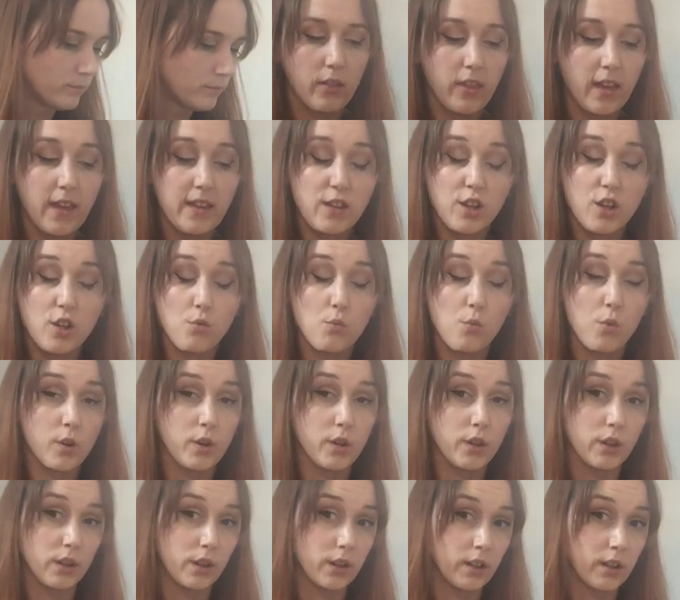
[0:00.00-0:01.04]
Then you want
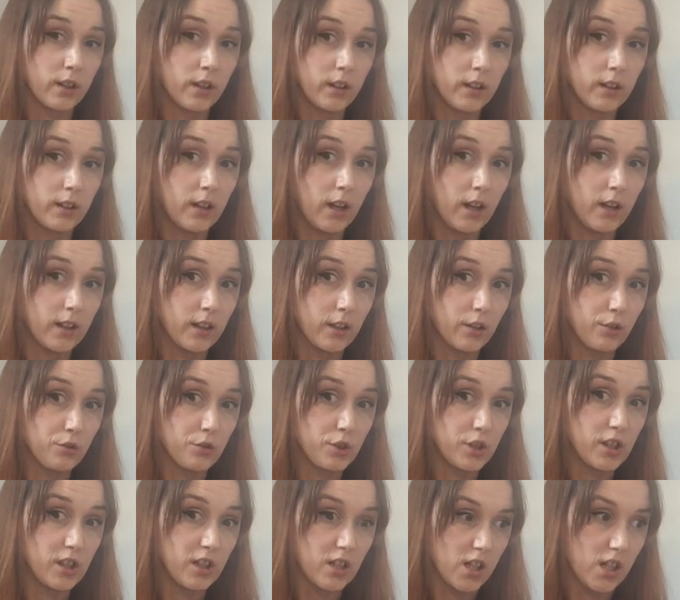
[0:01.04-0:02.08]
to colour your
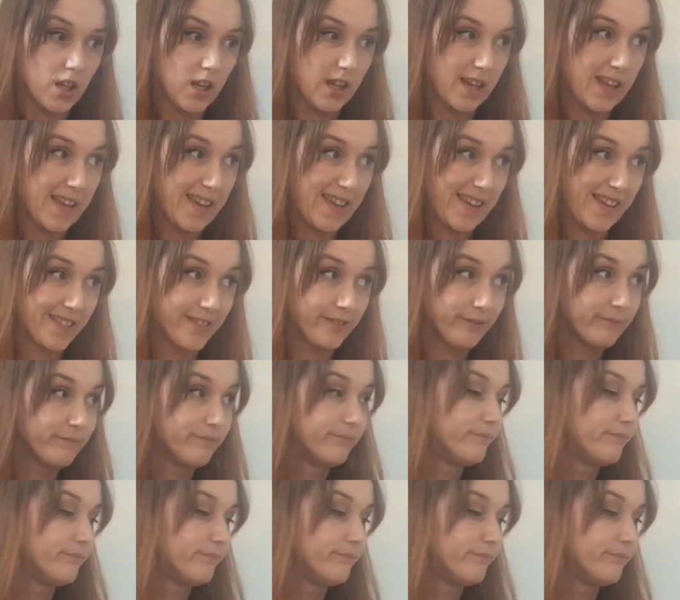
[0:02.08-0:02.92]
Gigi in.